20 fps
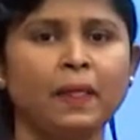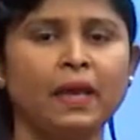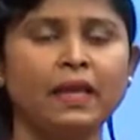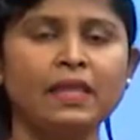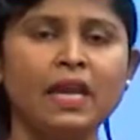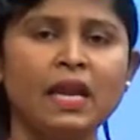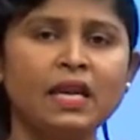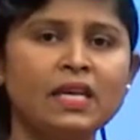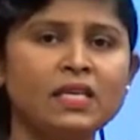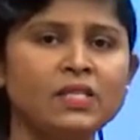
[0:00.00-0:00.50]

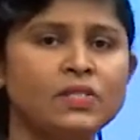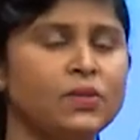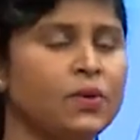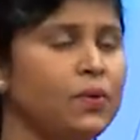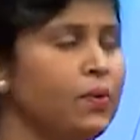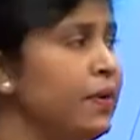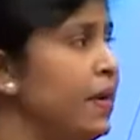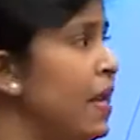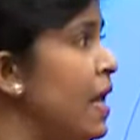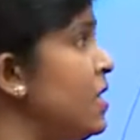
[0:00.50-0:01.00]
That is
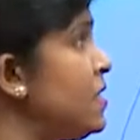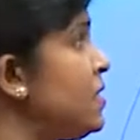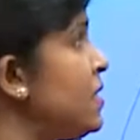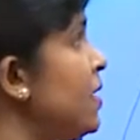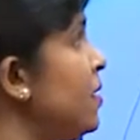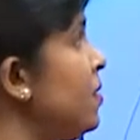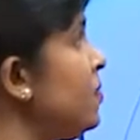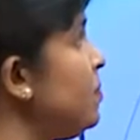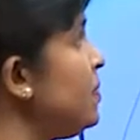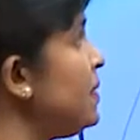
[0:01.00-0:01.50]
known as
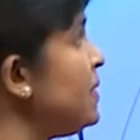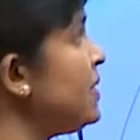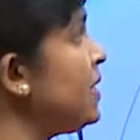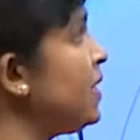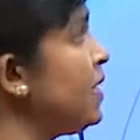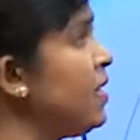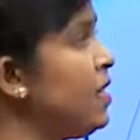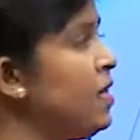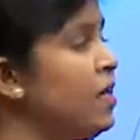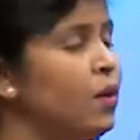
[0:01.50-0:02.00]

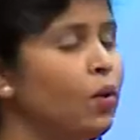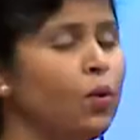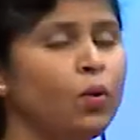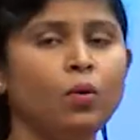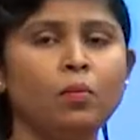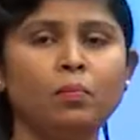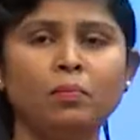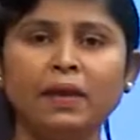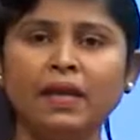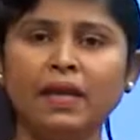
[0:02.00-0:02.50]
physical
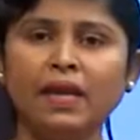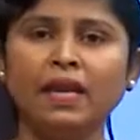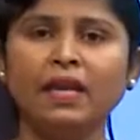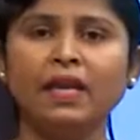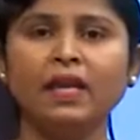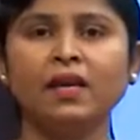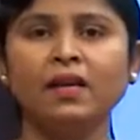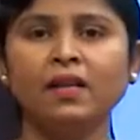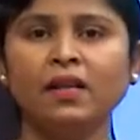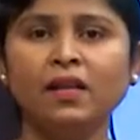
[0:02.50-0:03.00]
or
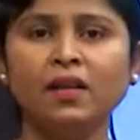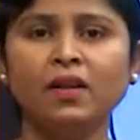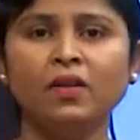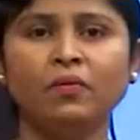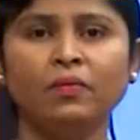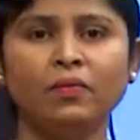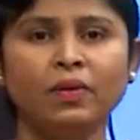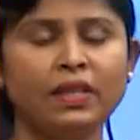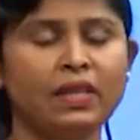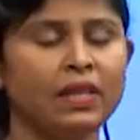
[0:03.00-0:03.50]
mechanical
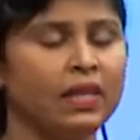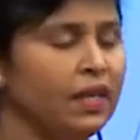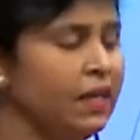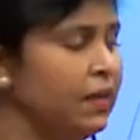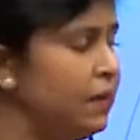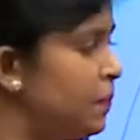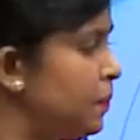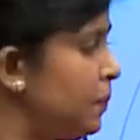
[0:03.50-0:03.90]
weathering.